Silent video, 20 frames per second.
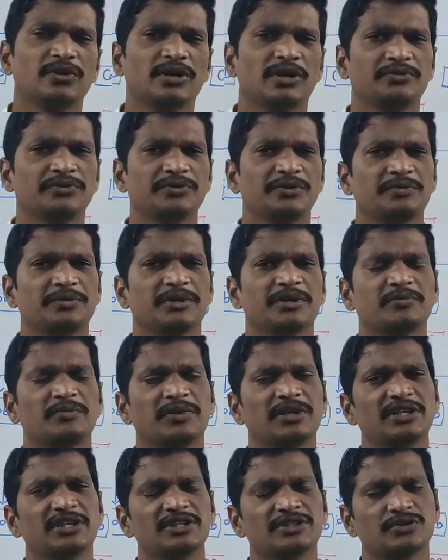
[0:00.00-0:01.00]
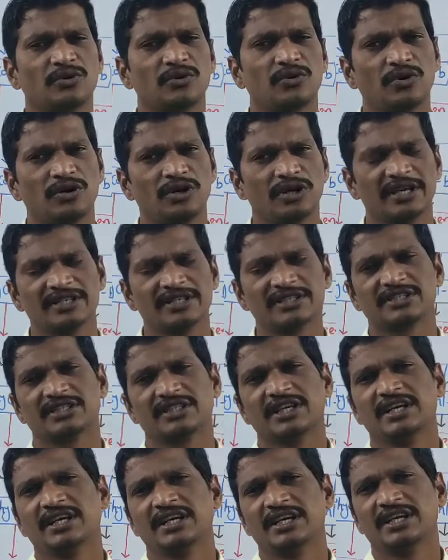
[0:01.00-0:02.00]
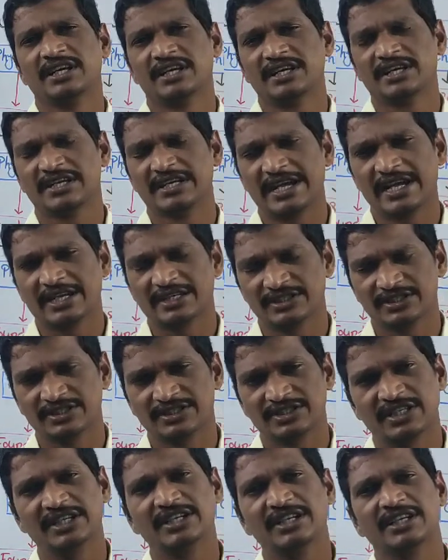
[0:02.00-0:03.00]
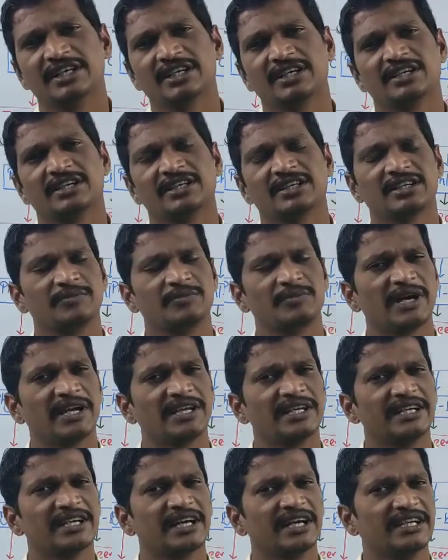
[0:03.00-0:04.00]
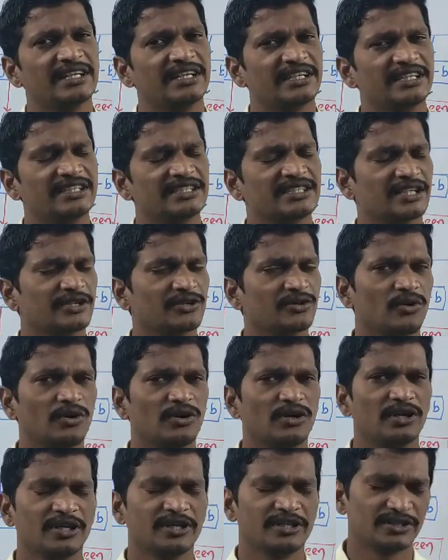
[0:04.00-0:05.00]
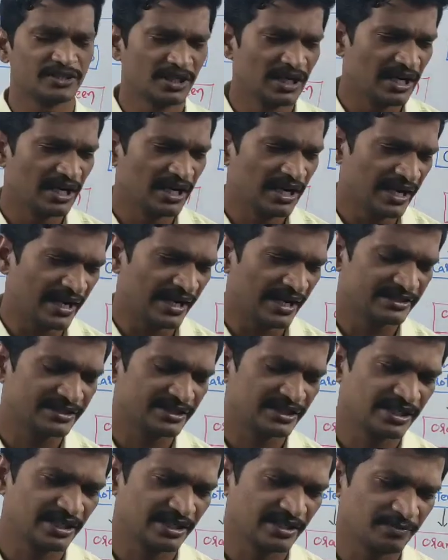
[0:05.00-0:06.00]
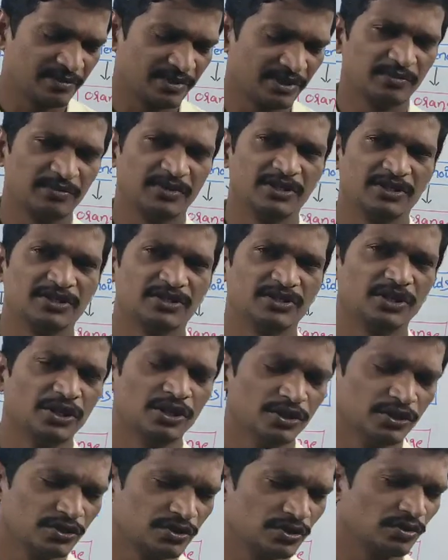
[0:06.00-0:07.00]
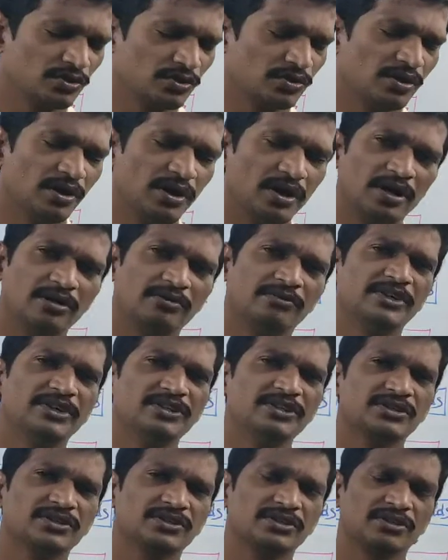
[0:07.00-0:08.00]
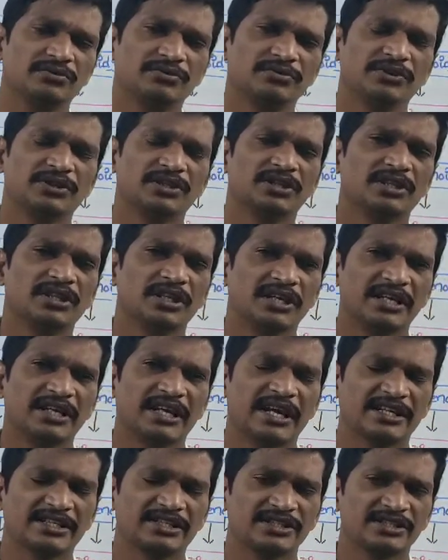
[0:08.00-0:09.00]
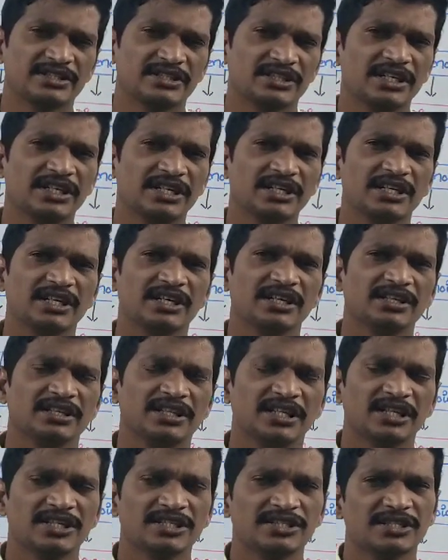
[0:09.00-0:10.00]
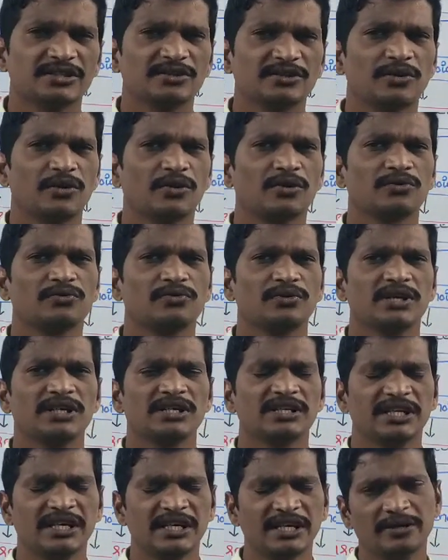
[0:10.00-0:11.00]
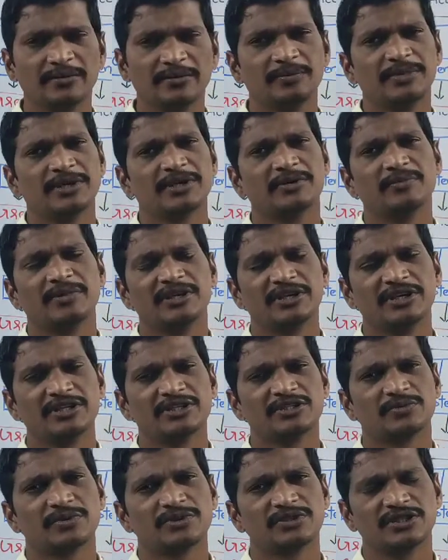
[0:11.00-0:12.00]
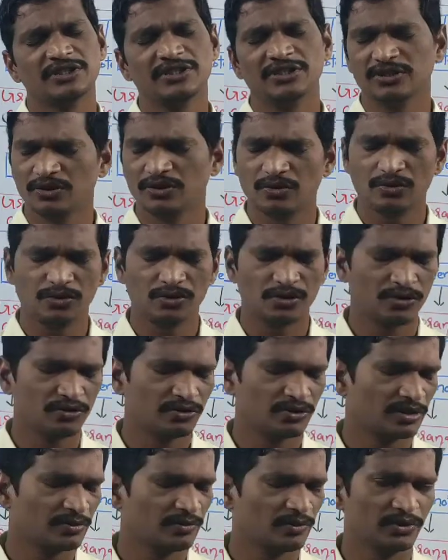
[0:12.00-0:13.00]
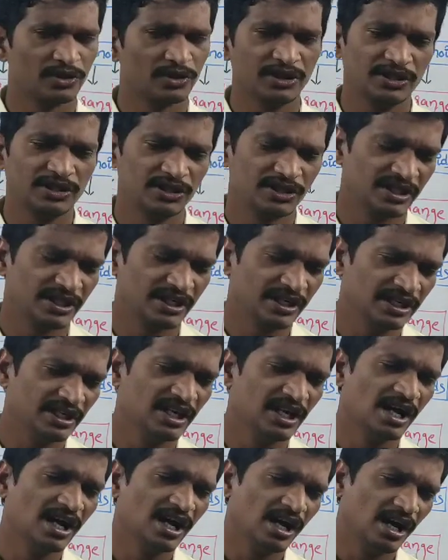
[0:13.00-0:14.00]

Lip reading: One of the pigment is called as reaction center, remaining contents are called as accessory pigments. So always within the reaction center there is a chlorophyll A pigment is present, no doubt about it here.